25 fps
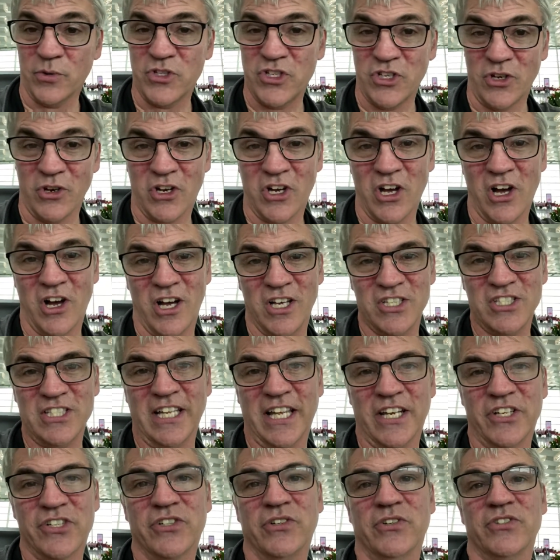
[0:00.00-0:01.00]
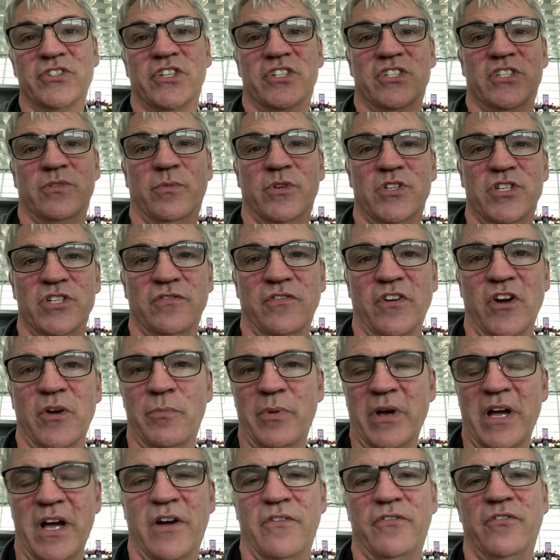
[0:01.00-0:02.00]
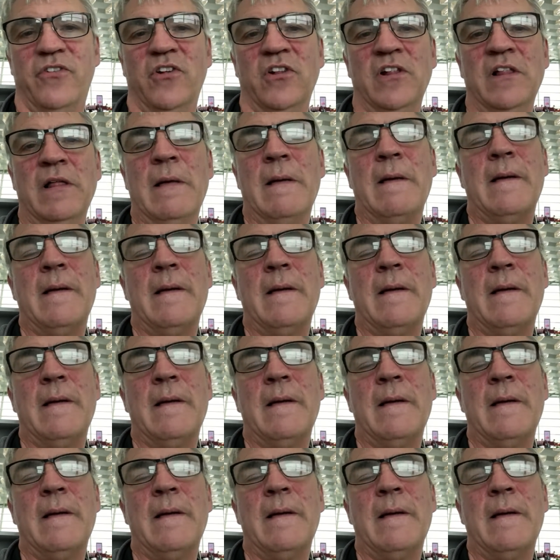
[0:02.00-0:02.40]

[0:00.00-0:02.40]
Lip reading: to your car's electrical system, which is very powerful.